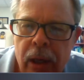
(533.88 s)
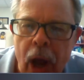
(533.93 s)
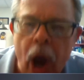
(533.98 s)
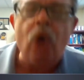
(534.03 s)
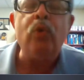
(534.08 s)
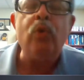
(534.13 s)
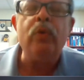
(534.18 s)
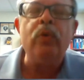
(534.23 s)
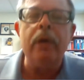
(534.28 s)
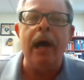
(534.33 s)

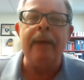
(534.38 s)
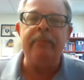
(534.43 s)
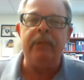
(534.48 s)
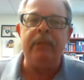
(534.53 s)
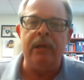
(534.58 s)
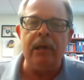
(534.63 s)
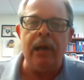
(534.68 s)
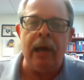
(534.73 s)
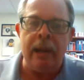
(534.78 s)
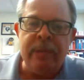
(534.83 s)
Oh, I'm
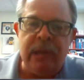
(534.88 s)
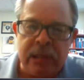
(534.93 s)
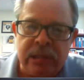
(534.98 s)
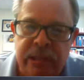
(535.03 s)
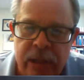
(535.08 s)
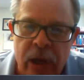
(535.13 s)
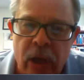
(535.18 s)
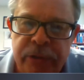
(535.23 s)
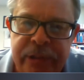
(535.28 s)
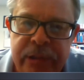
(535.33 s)
a
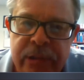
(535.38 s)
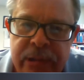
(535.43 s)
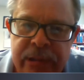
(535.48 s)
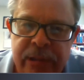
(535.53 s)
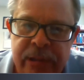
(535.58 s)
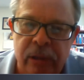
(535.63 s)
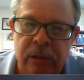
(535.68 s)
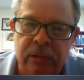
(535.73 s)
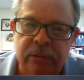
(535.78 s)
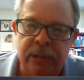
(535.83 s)
consultant
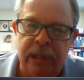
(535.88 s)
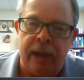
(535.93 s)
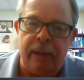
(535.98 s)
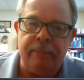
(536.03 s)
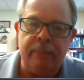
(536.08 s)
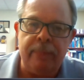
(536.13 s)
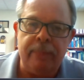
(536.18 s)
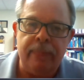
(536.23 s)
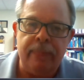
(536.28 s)
still. Yeah.